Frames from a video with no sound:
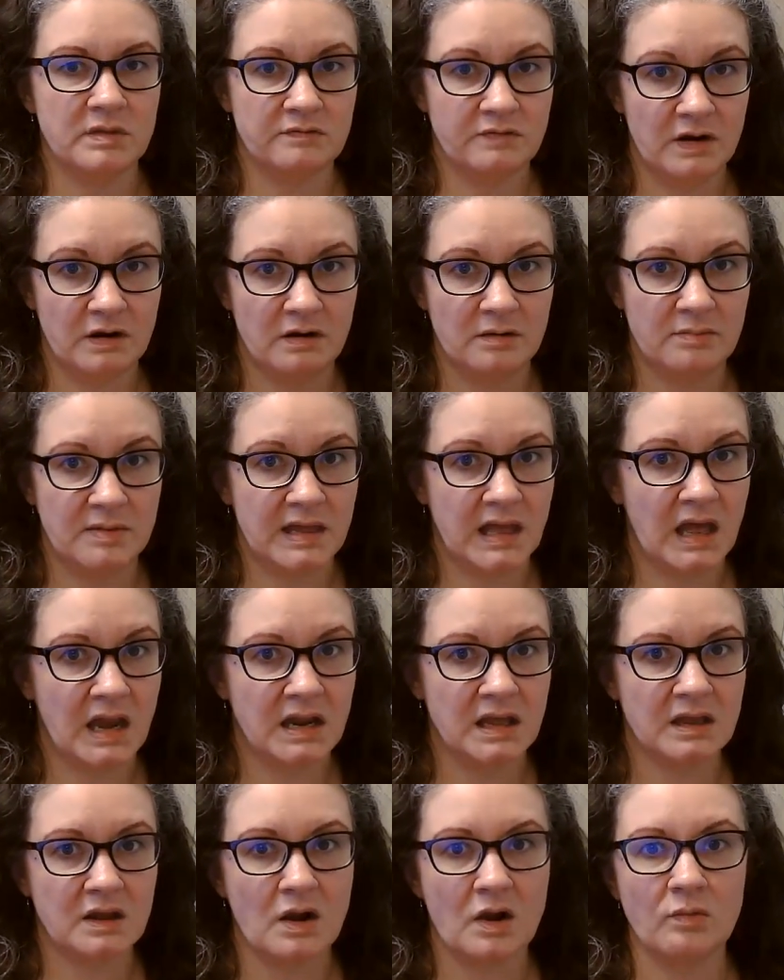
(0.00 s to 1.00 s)
the very
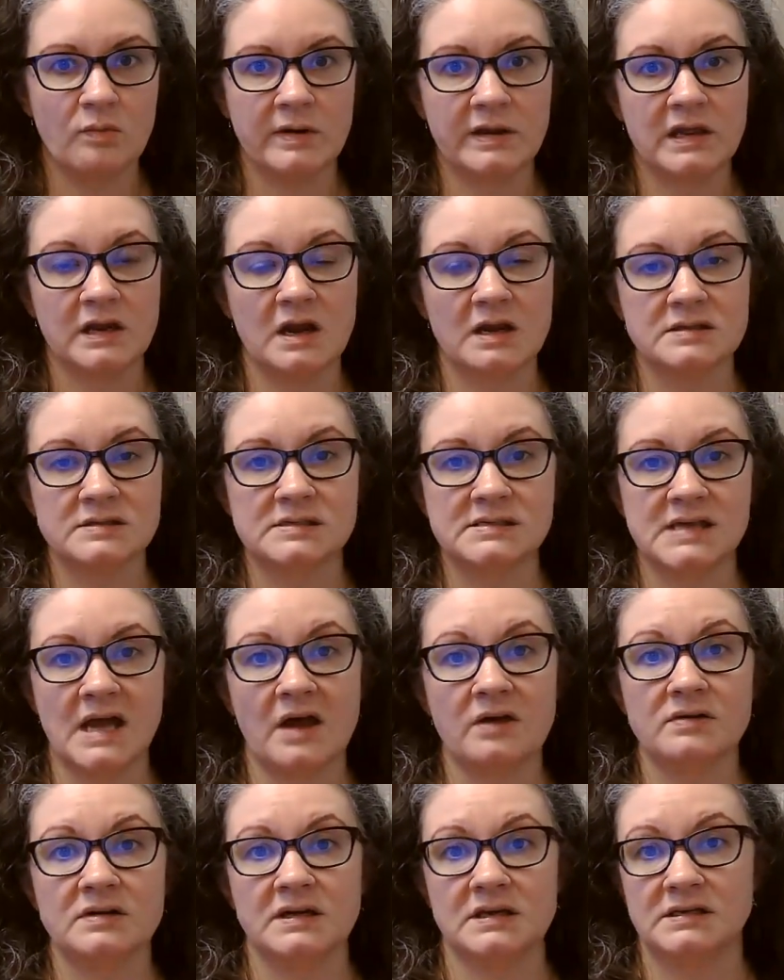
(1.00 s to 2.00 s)
beginning, are working on
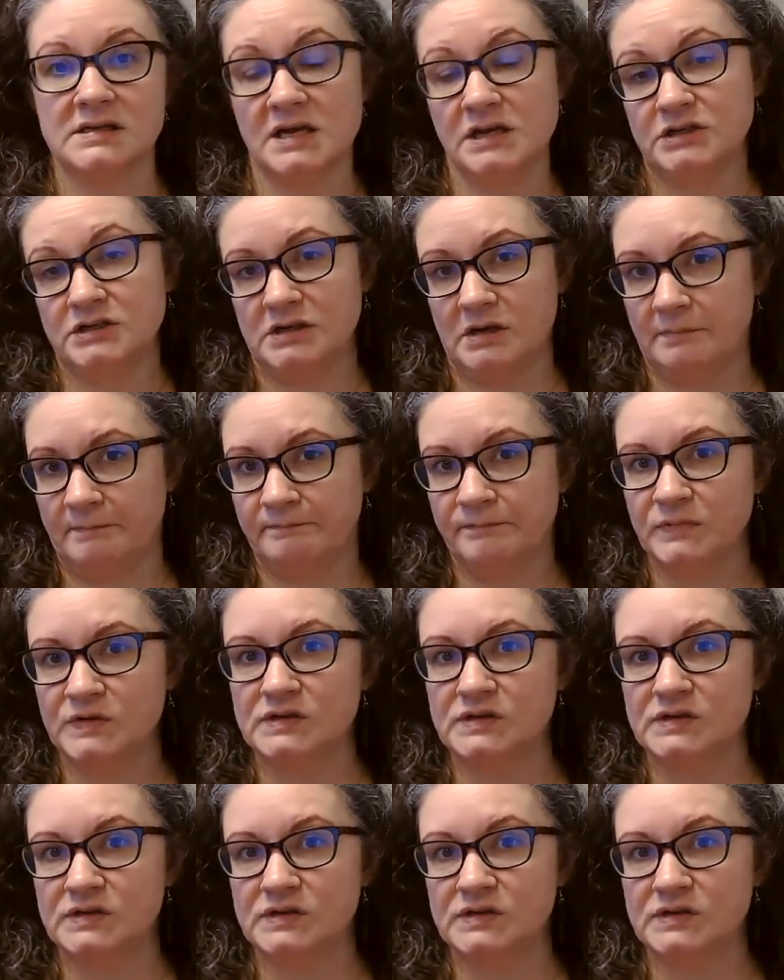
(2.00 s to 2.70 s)
sound dictation.